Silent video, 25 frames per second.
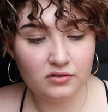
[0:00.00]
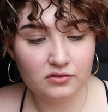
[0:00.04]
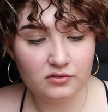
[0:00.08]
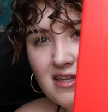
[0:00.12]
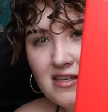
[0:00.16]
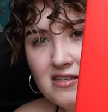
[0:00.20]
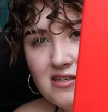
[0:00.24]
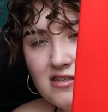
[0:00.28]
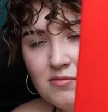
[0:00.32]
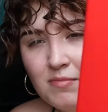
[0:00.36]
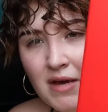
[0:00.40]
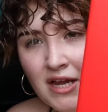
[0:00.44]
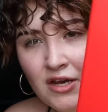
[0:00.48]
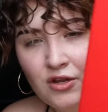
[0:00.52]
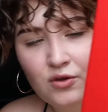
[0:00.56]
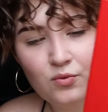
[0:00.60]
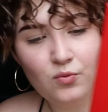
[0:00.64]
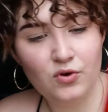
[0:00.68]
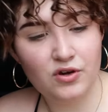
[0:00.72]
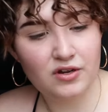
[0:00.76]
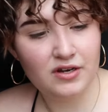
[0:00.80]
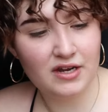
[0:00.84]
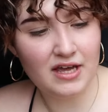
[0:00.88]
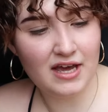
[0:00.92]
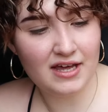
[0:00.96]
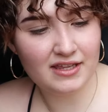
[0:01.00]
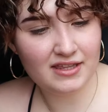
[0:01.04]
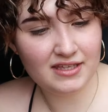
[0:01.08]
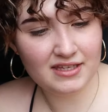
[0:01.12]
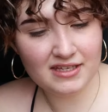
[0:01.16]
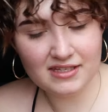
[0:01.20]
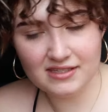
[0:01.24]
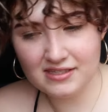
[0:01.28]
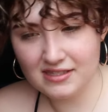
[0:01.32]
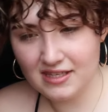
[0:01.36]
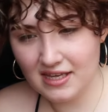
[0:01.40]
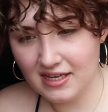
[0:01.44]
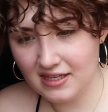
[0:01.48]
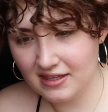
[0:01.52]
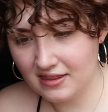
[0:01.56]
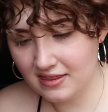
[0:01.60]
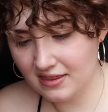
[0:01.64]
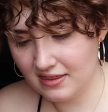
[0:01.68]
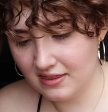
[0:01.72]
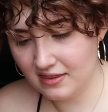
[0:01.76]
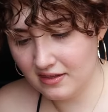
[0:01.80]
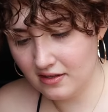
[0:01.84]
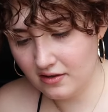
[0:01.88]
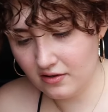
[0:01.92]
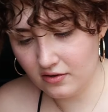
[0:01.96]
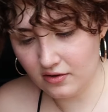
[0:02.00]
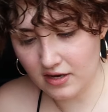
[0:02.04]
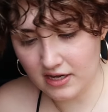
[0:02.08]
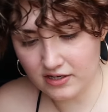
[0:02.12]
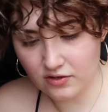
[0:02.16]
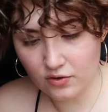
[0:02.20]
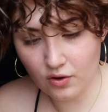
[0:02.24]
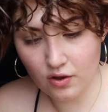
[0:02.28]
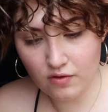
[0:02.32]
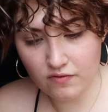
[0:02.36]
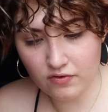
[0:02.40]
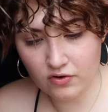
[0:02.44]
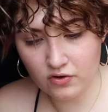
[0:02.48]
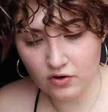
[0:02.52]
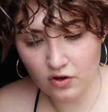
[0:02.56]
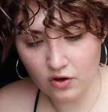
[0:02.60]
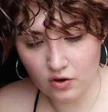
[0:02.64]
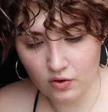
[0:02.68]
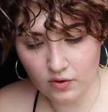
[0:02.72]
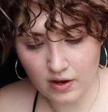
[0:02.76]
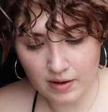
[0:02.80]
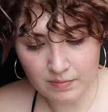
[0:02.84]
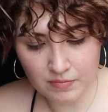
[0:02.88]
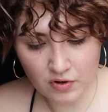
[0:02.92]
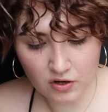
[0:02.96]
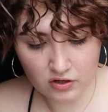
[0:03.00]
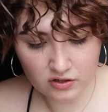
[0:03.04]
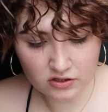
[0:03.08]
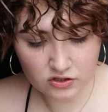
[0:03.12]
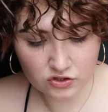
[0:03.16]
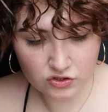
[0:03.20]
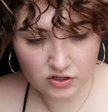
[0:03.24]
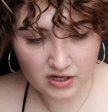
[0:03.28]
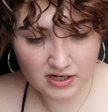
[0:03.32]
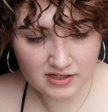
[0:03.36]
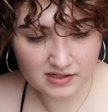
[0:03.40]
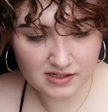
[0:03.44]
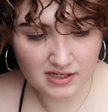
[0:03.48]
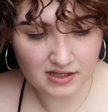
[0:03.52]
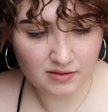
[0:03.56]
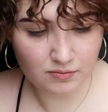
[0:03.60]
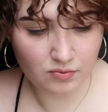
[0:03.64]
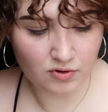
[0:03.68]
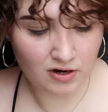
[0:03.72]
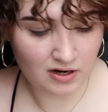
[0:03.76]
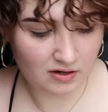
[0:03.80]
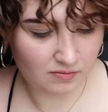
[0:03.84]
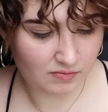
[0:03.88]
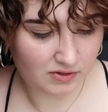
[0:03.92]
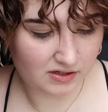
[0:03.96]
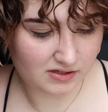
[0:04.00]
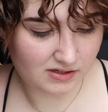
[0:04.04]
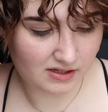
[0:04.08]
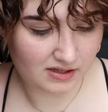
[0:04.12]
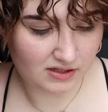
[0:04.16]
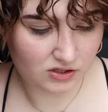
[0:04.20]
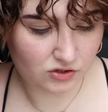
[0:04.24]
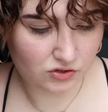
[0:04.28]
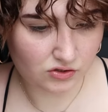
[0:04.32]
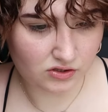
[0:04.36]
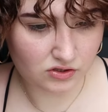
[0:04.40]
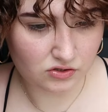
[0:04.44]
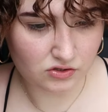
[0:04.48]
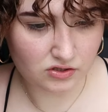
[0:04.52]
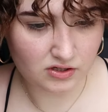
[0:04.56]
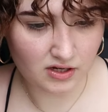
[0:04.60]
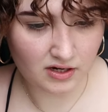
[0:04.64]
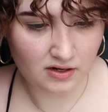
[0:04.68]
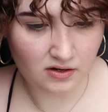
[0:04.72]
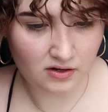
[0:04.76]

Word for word: This is my new one. I think it's like oh I don't even know. I'm not going to try and say the brand because I literally just